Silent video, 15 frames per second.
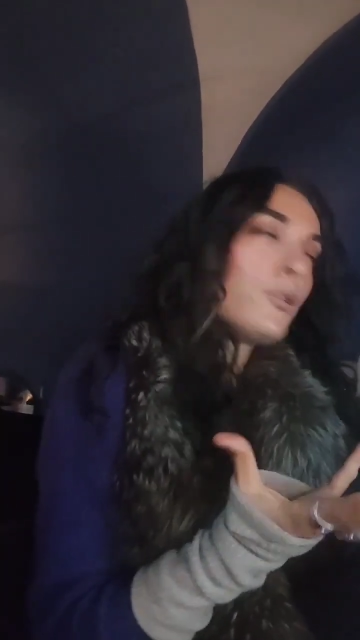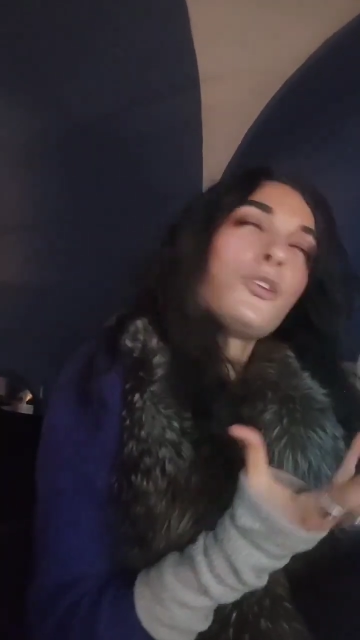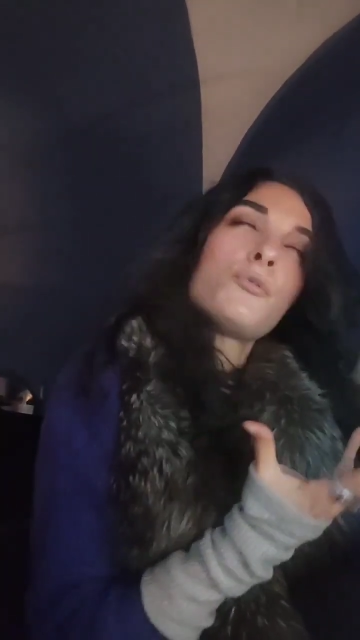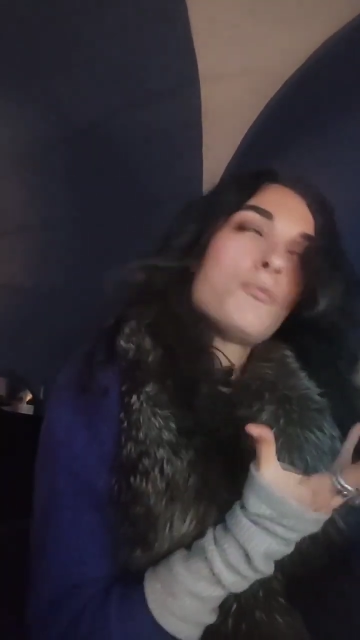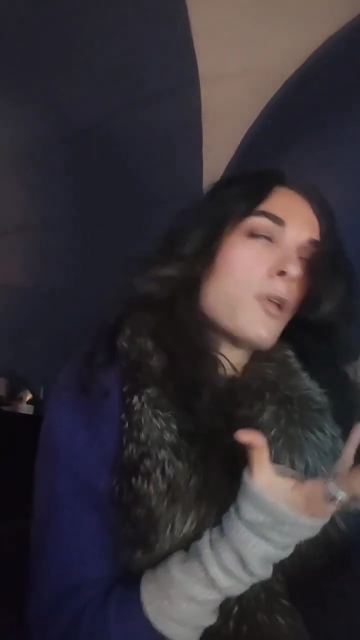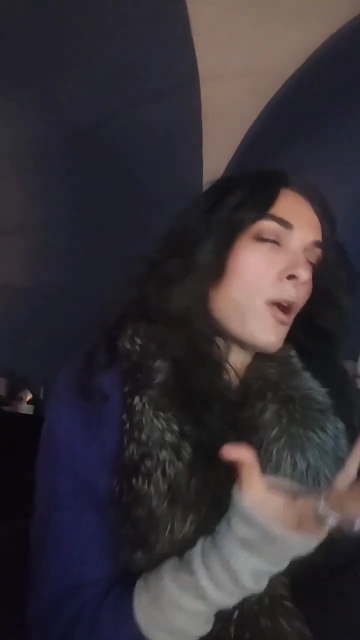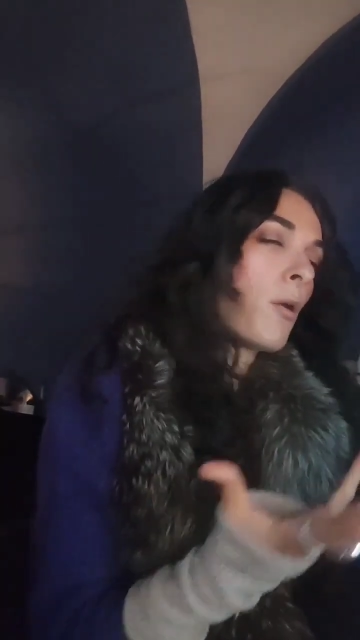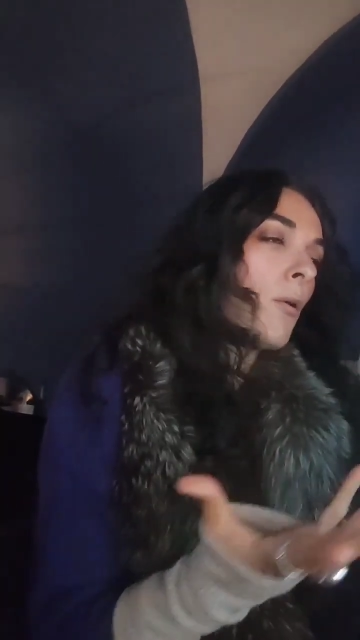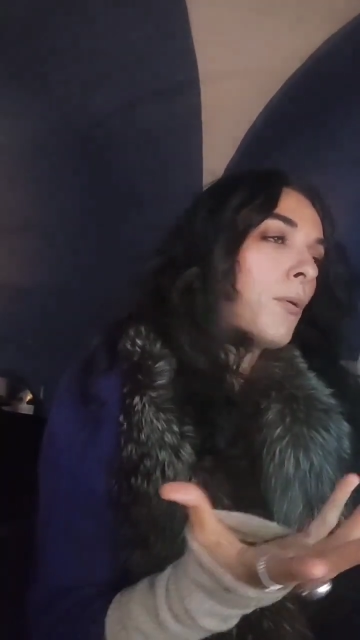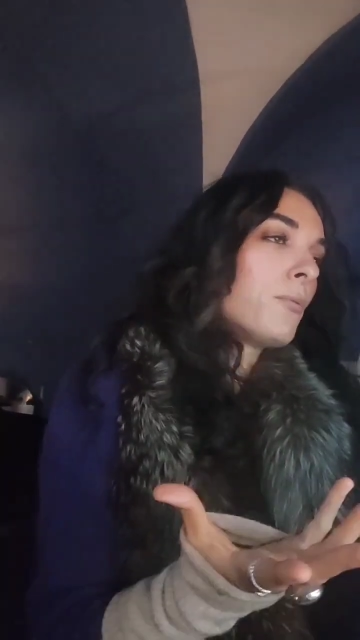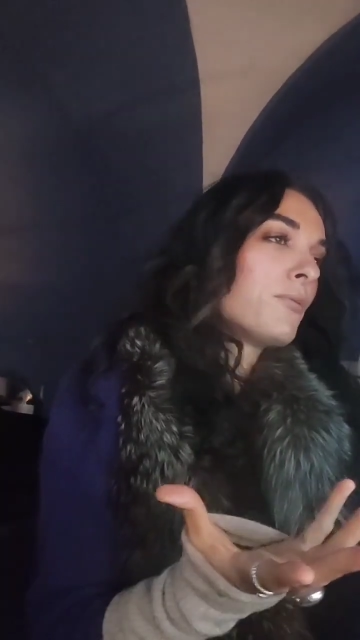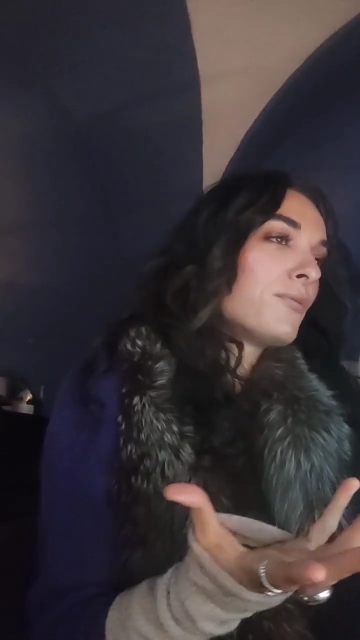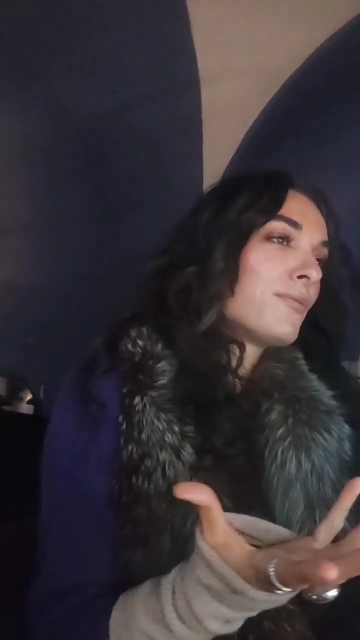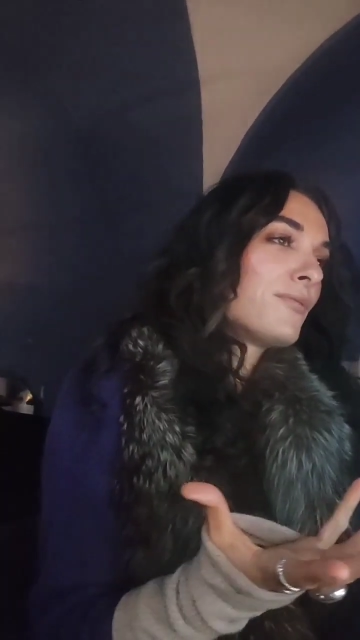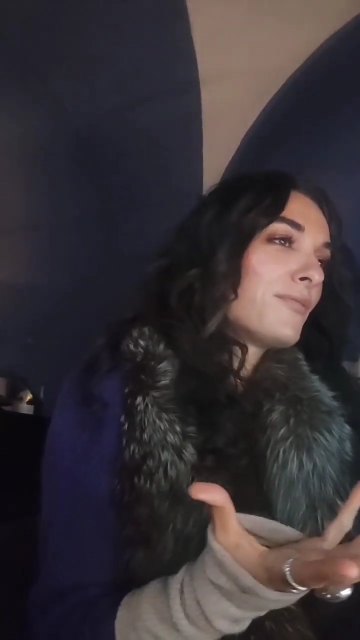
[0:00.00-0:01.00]
you know,
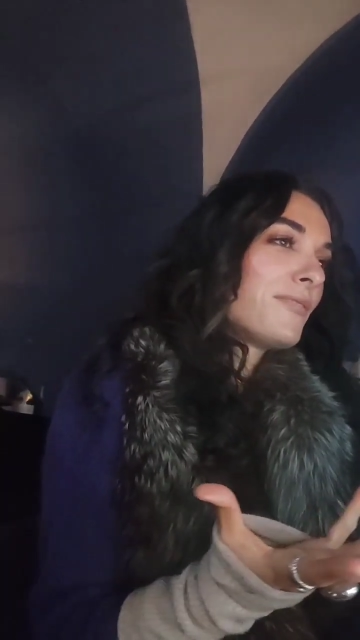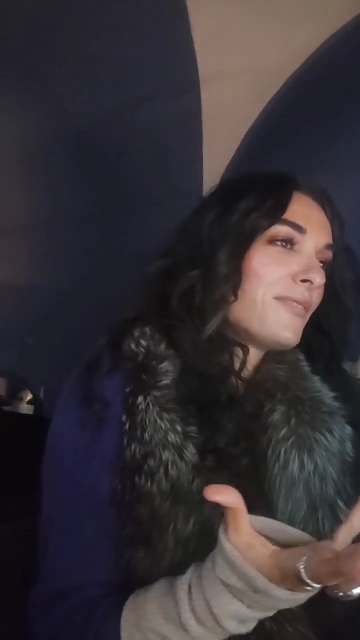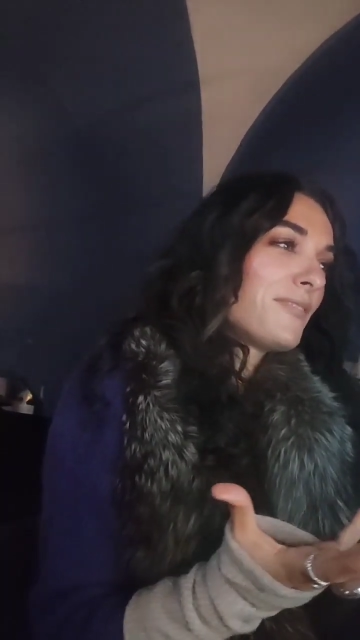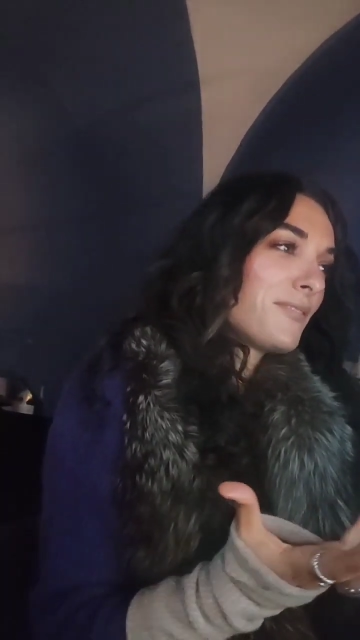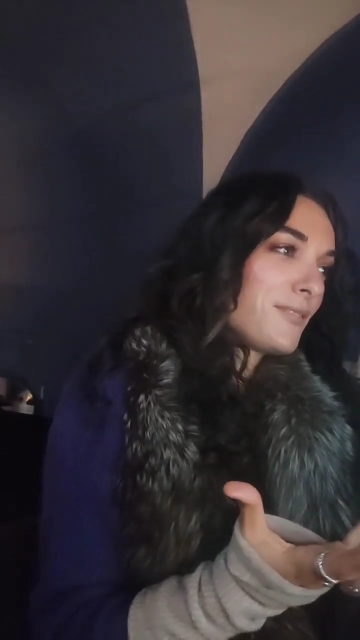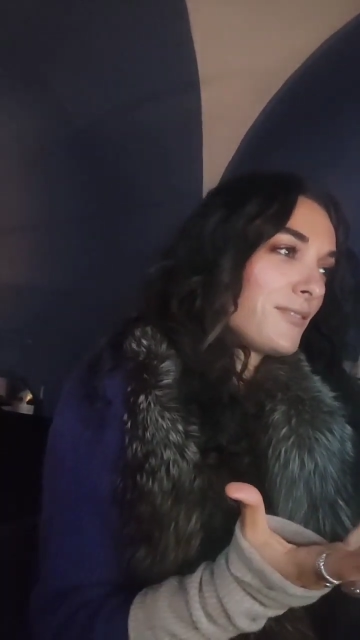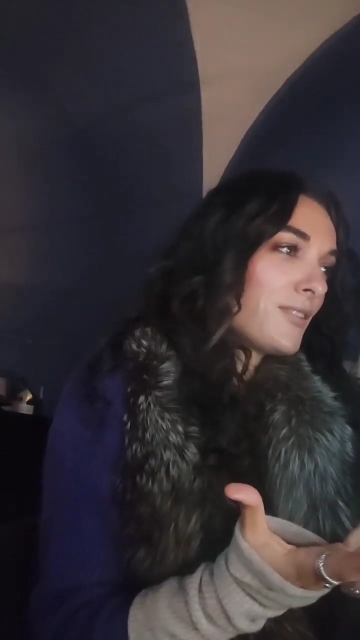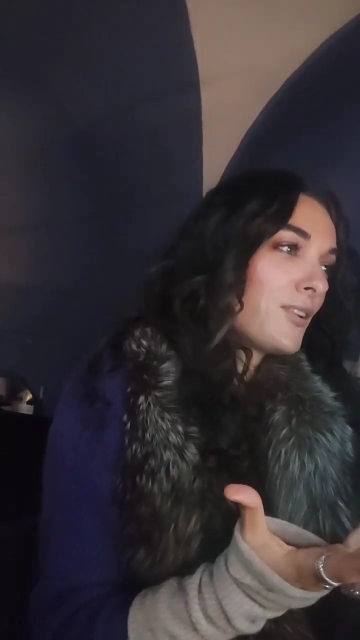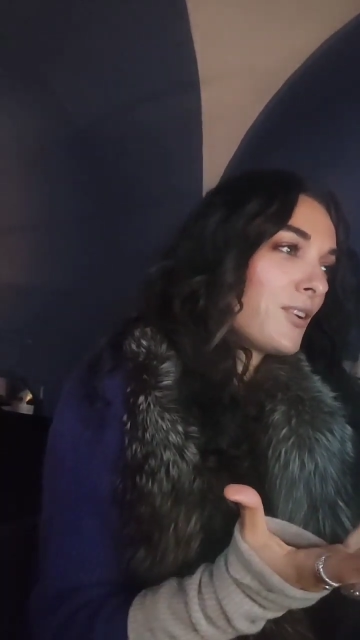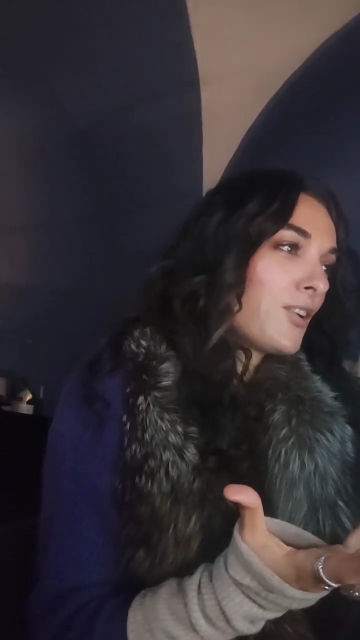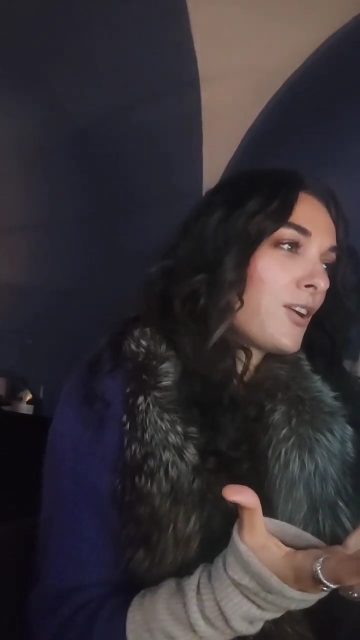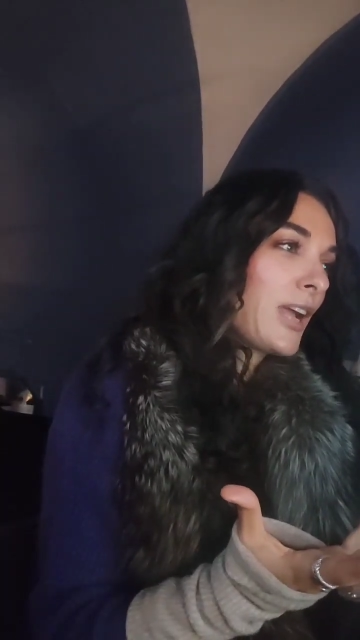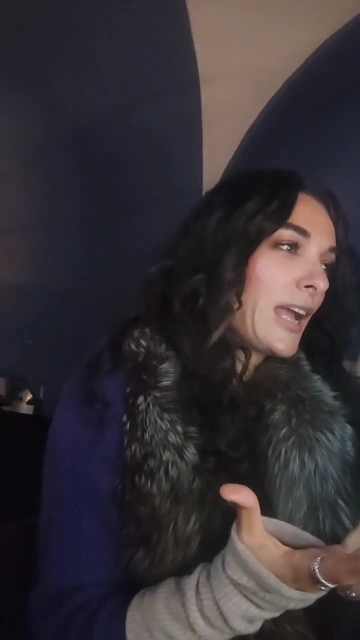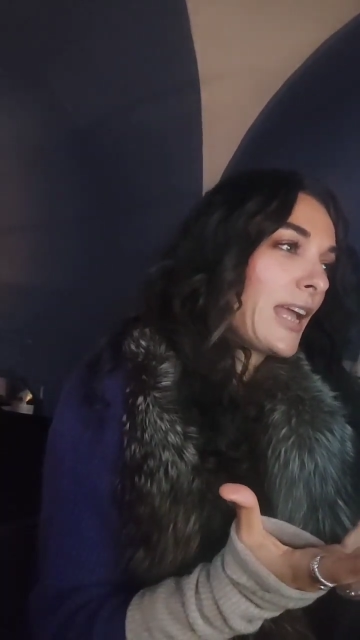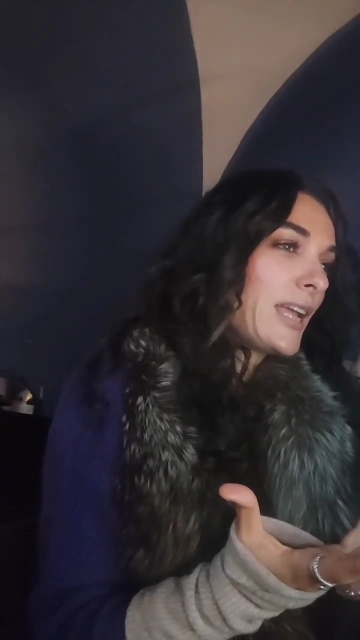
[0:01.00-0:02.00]

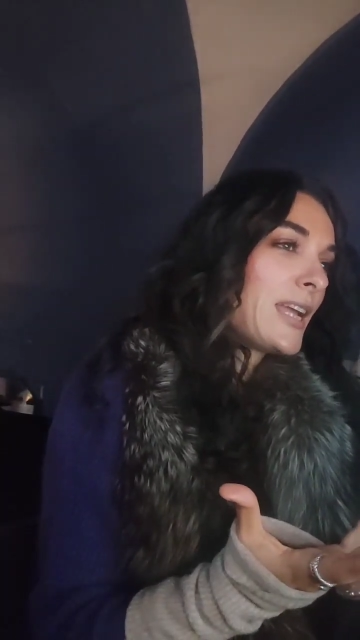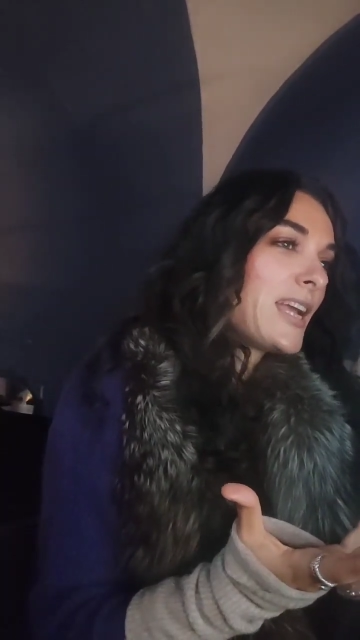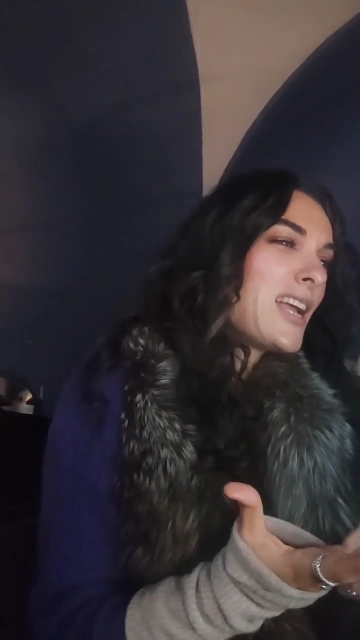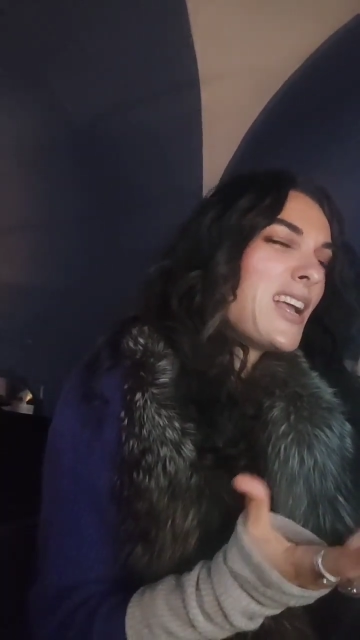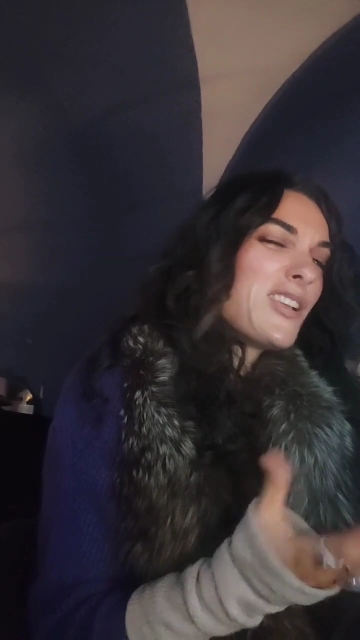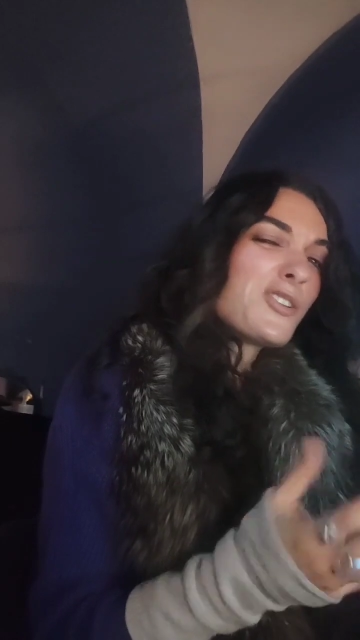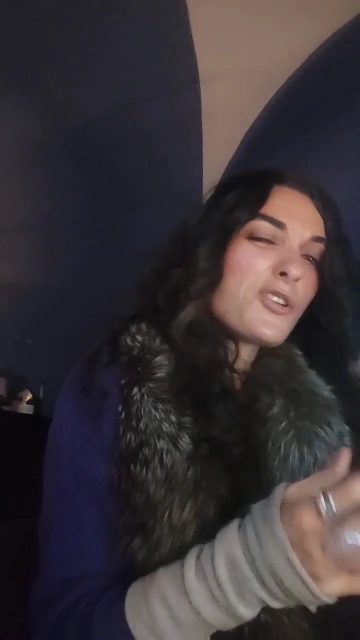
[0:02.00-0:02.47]
okay? Mm-hmm.